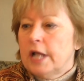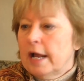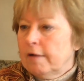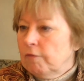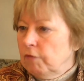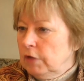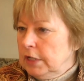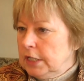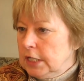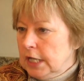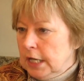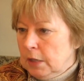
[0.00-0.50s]

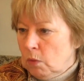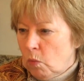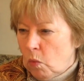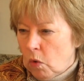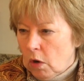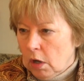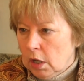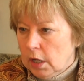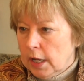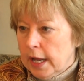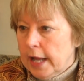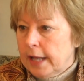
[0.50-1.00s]
everyday
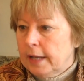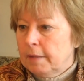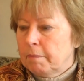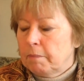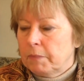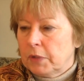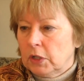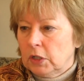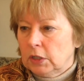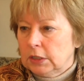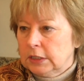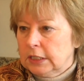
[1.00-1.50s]
work at it,
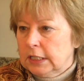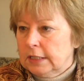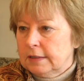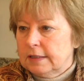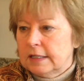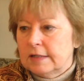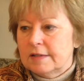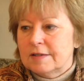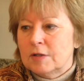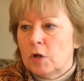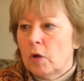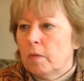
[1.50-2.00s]
build it.
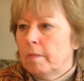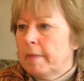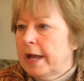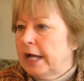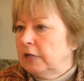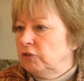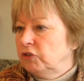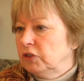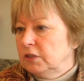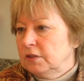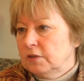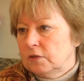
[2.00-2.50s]
There's no
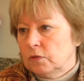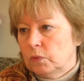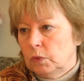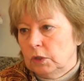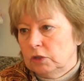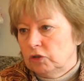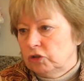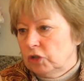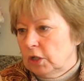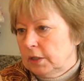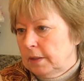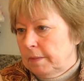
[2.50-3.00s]
magic
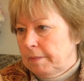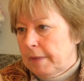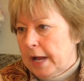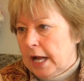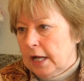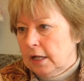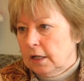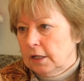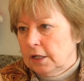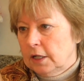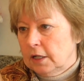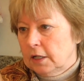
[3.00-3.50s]
switch on the
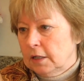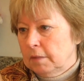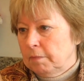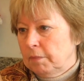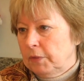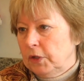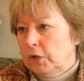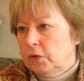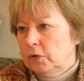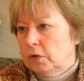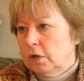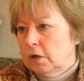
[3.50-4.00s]
back of your
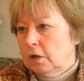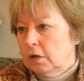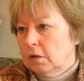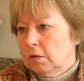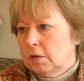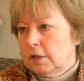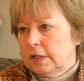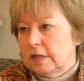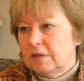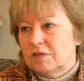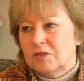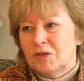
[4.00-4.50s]
computer.
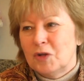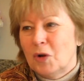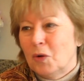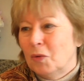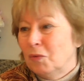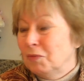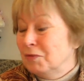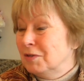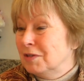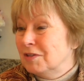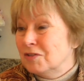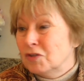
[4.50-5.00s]
There's
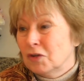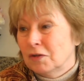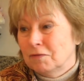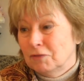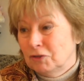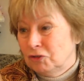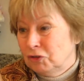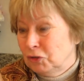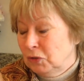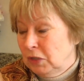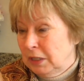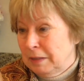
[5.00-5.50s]
no
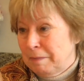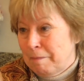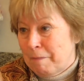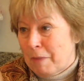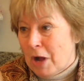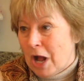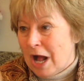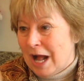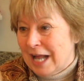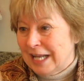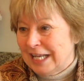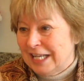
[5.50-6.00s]
service you can
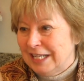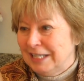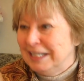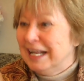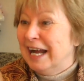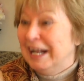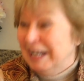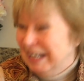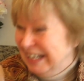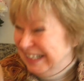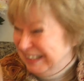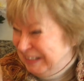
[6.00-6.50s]
buy.
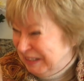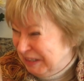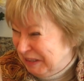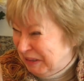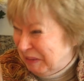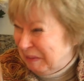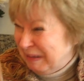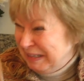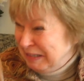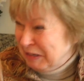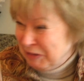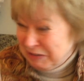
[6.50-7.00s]
Yeah.
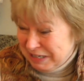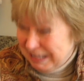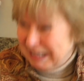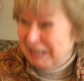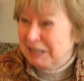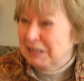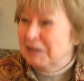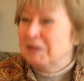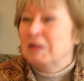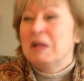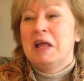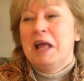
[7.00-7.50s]
oh, I know you
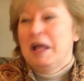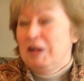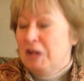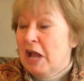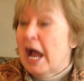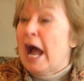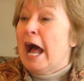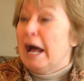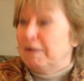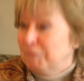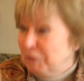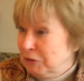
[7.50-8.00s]
got to.
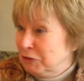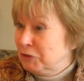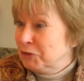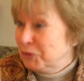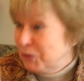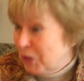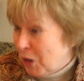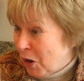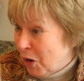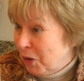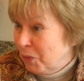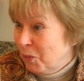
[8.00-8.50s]
You have to do
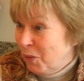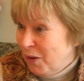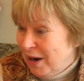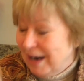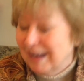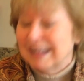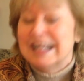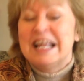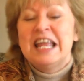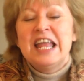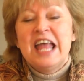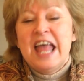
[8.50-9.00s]
the hard
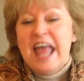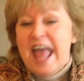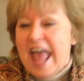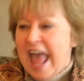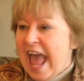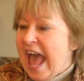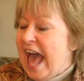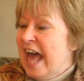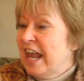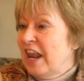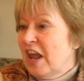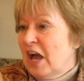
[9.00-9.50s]
work.
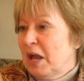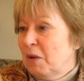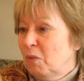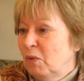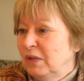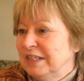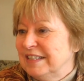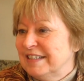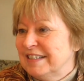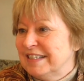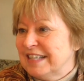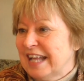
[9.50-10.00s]
and I
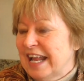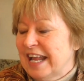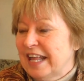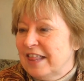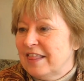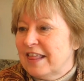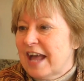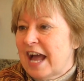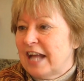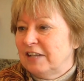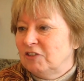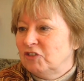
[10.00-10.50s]
would
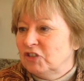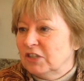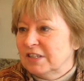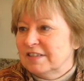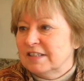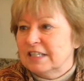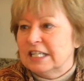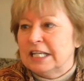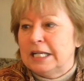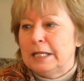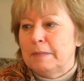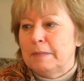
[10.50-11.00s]
say that
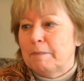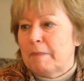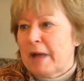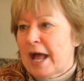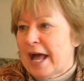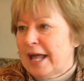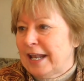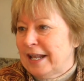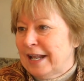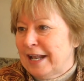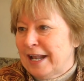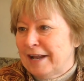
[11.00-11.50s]
just keep
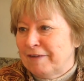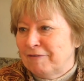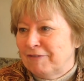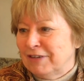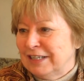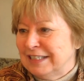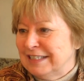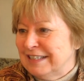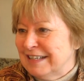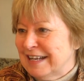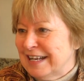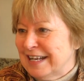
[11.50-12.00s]
at it
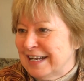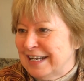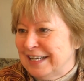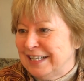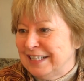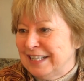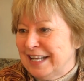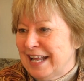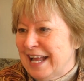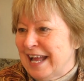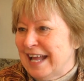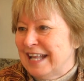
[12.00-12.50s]
every day.
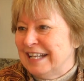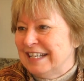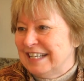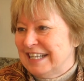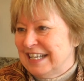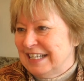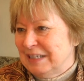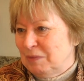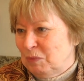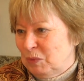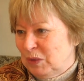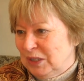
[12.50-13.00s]
Yeah.
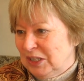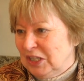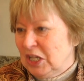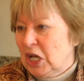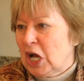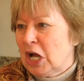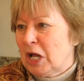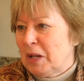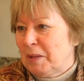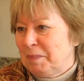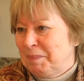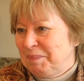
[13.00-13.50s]
it will
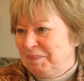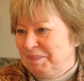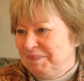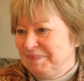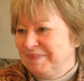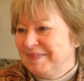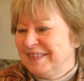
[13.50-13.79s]
come.